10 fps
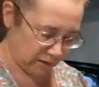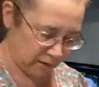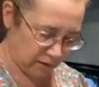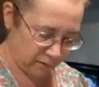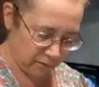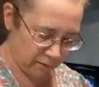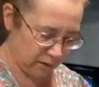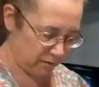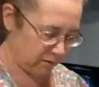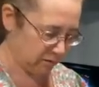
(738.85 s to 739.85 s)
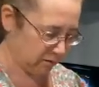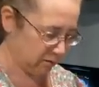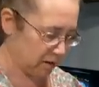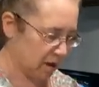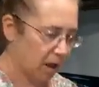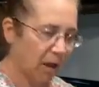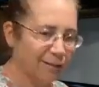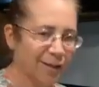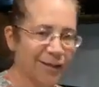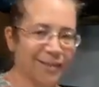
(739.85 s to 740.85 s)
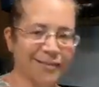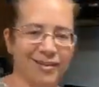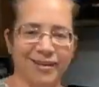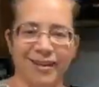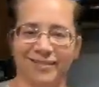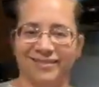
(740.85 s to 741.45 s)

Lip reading: I think we're good. I'm getting thirsty.